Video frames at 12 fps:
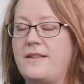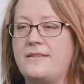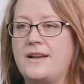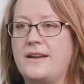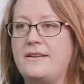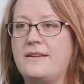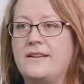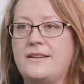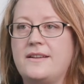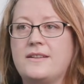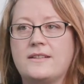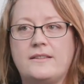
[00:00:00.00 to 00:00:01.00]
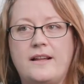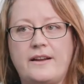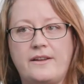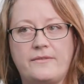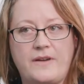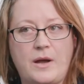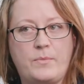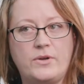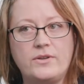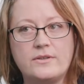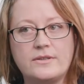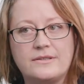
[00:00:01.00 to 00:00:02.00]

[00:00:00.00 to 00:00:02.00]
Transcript: and then life happened